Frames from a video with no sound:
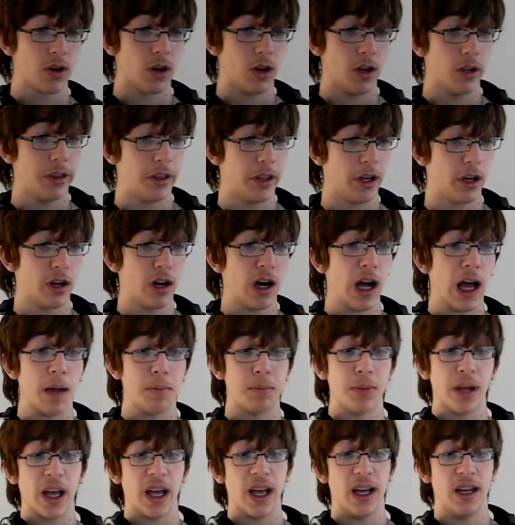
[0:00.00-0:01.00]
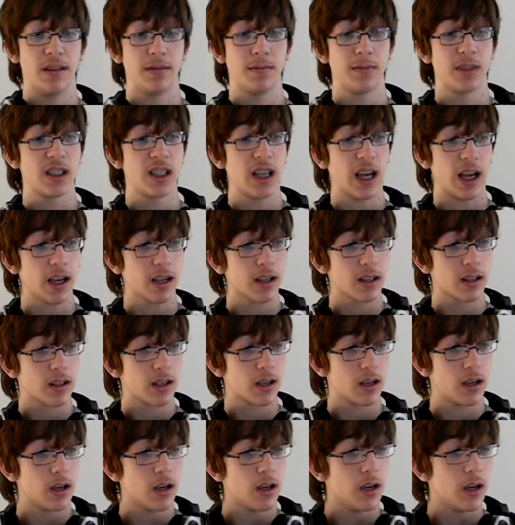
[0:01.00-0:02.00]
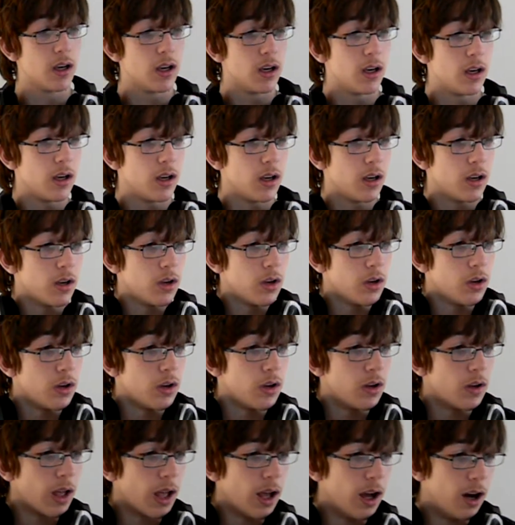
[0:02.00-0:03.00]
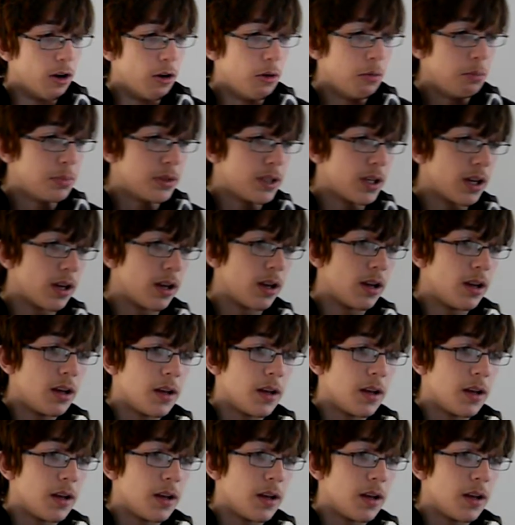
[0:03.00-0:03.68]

called the Clapham sect, helped.